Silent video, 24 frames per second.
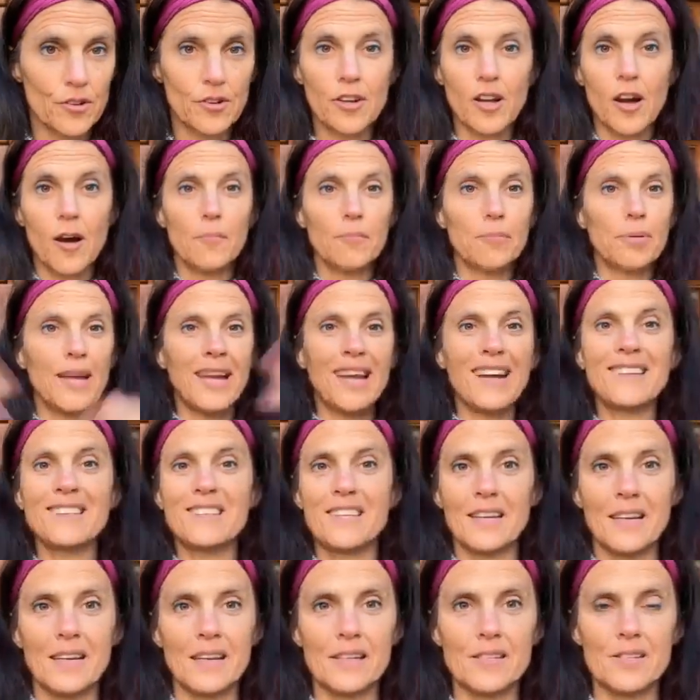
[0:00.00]
to your
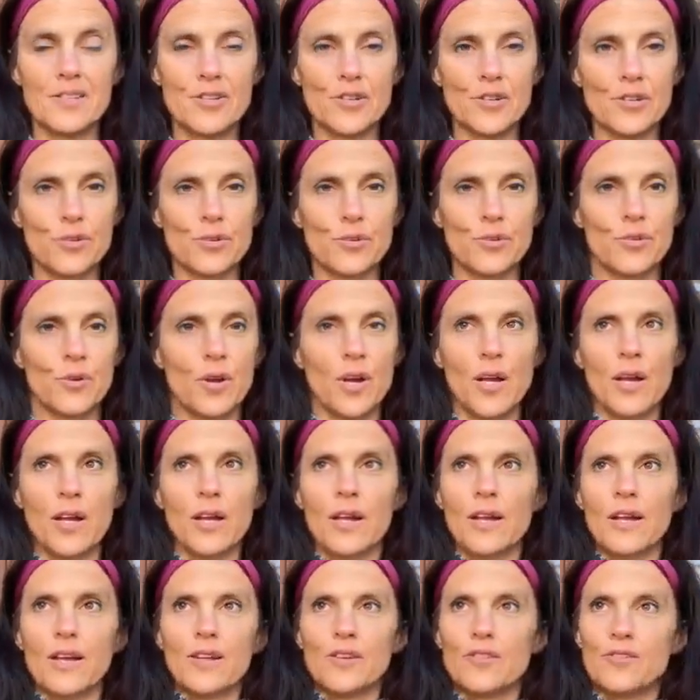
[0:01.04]
complexities, to
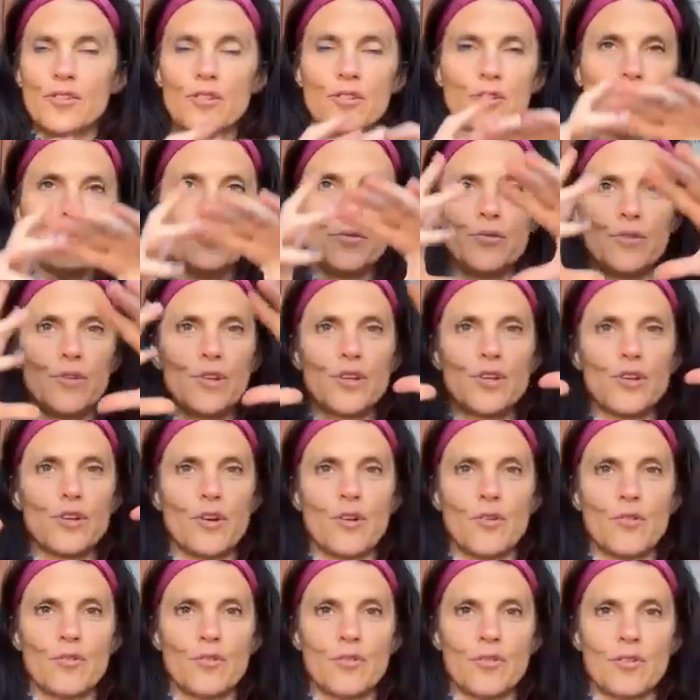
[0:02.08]

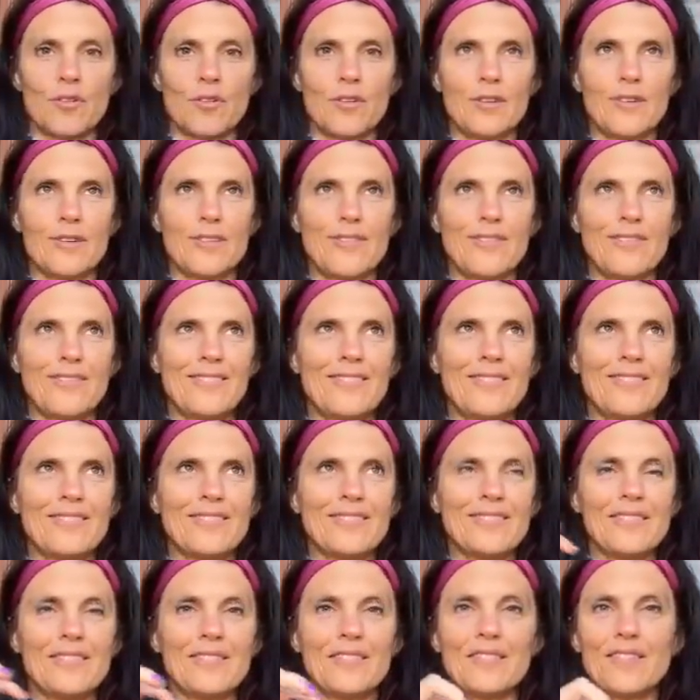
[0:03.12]
you know,
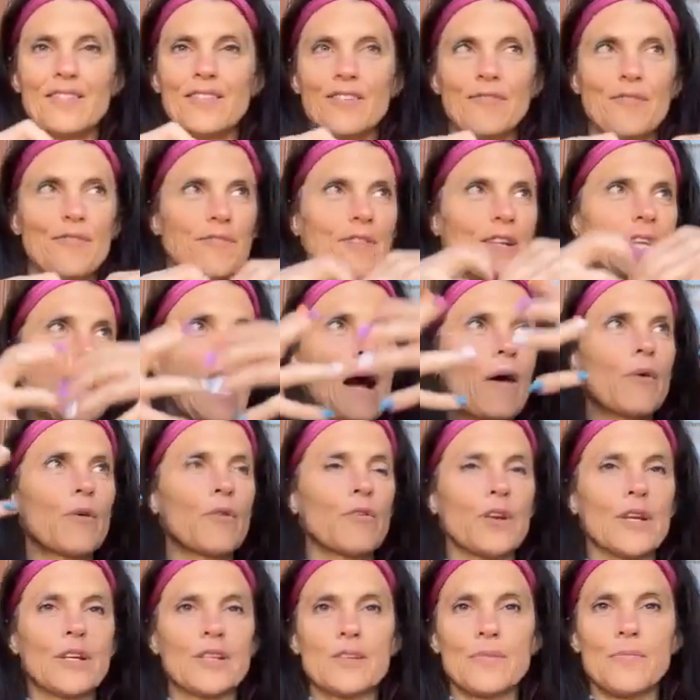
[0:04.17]

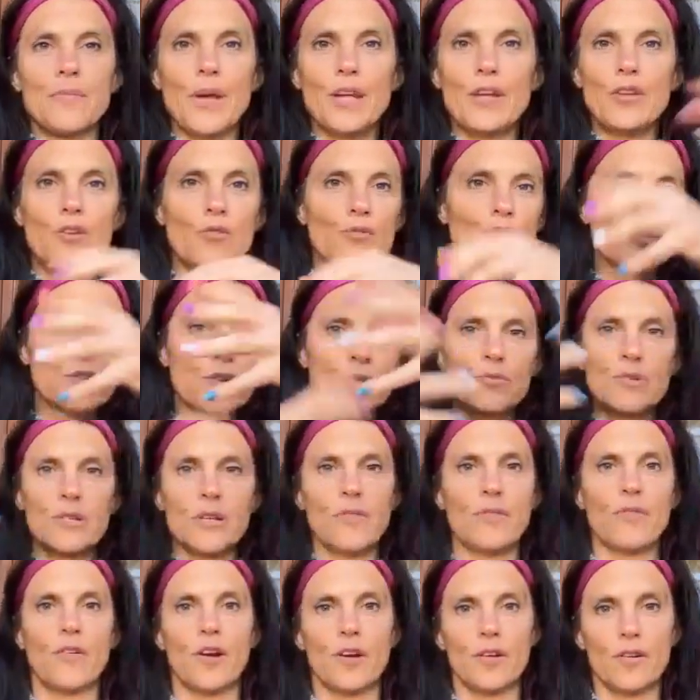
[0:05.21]
flowery, to make you so
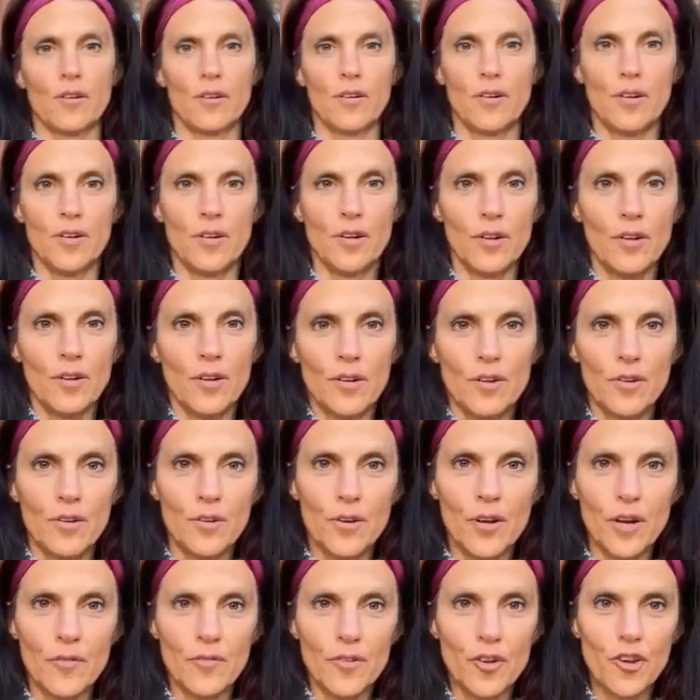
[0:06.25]
different.
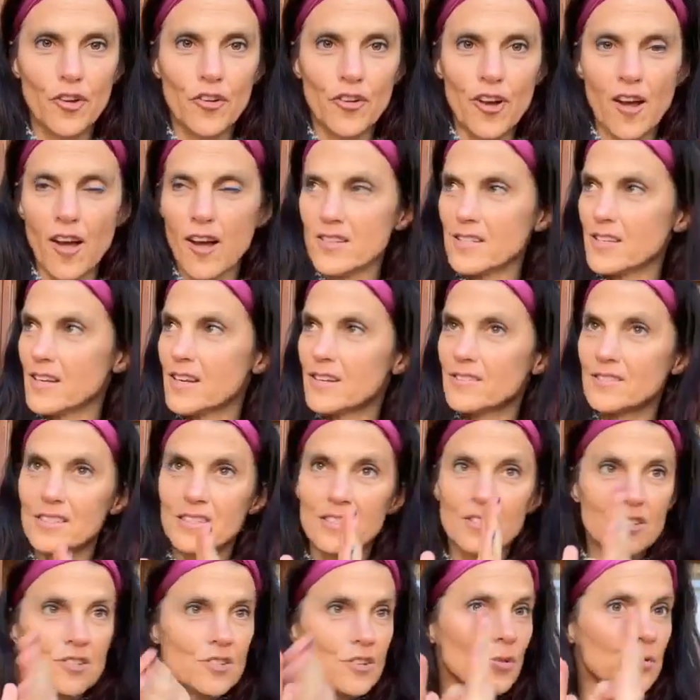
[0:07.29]
You can have
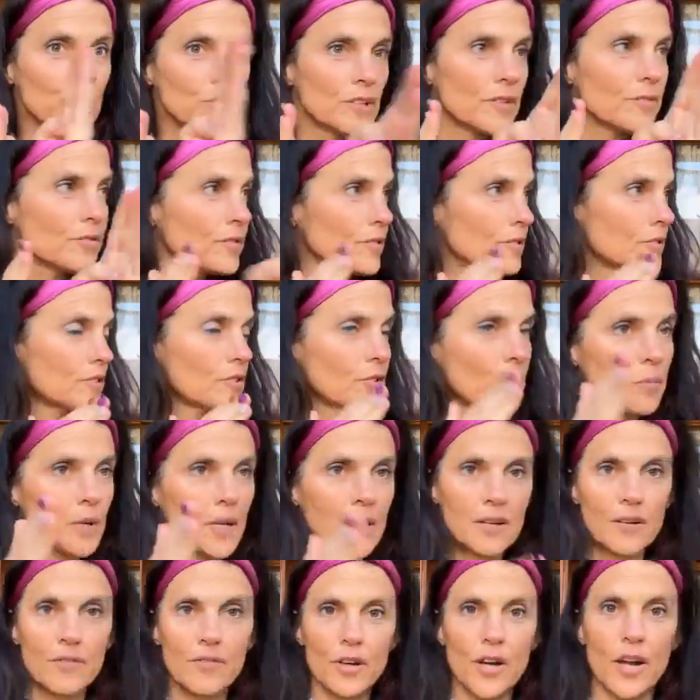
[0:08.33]
curiosities in so
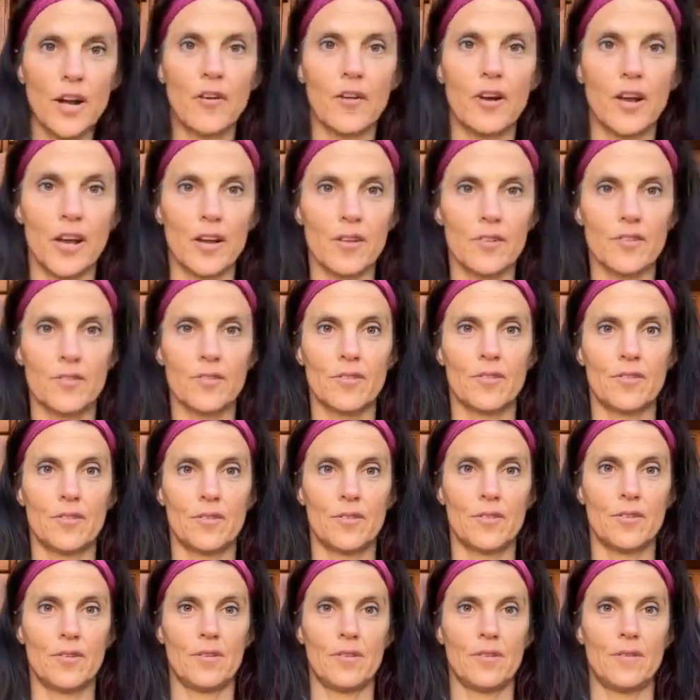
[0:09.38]
many different areas,
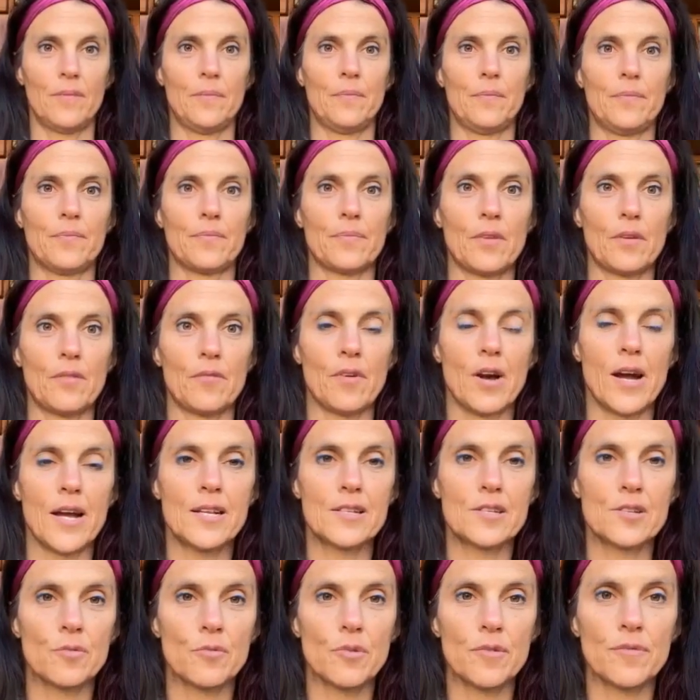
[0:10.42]

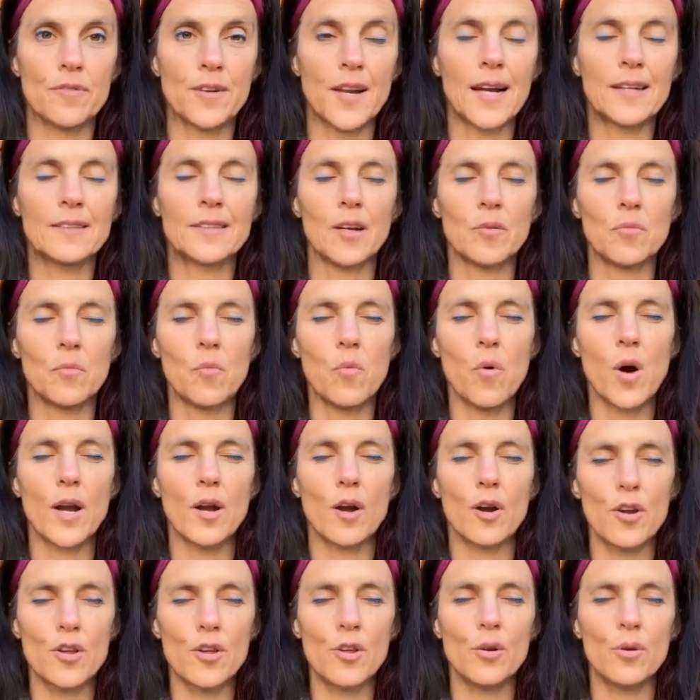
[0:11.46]
right? So reflect on
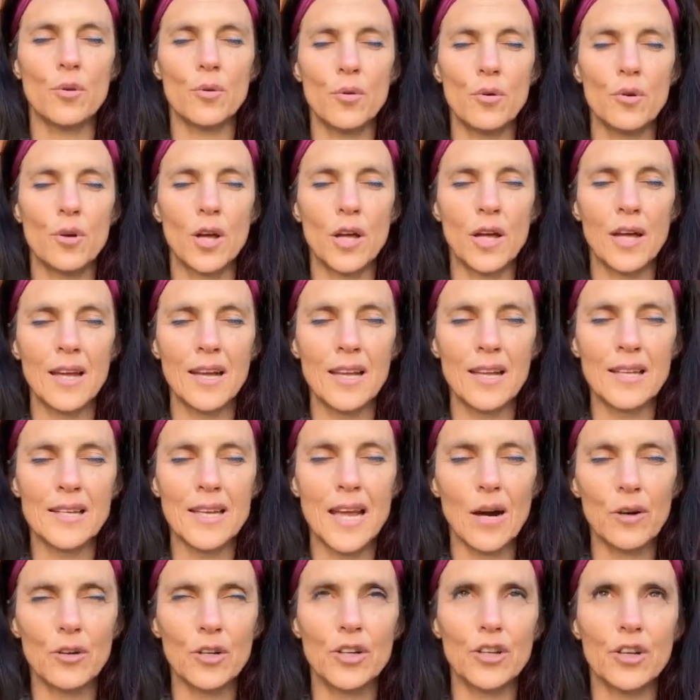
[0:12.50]
what are you
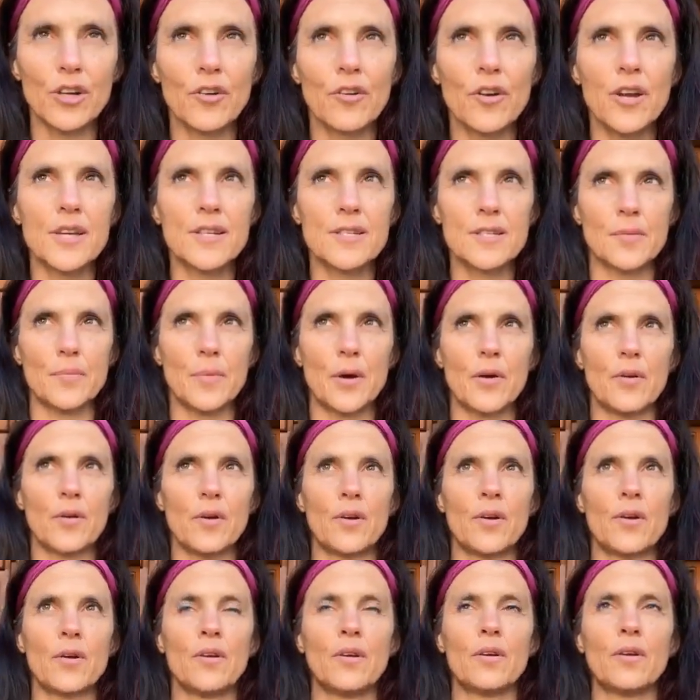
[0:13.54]
now curious
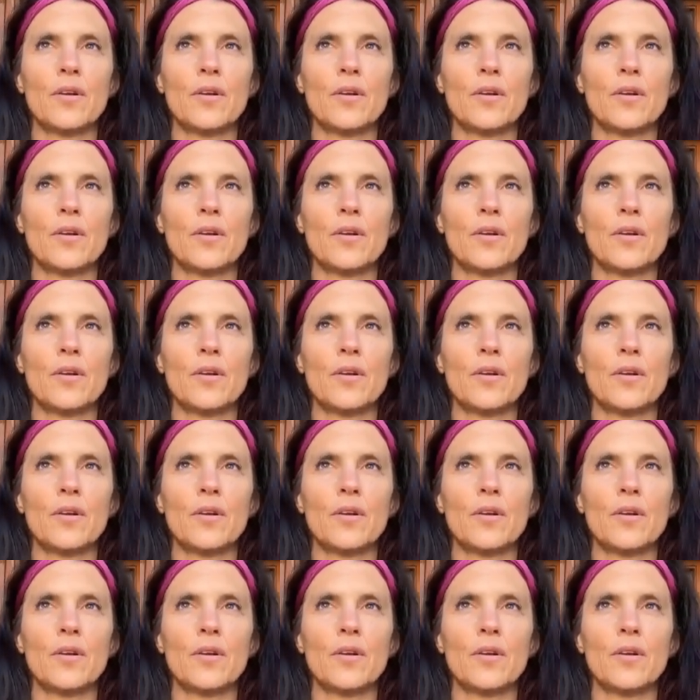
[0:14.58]
about.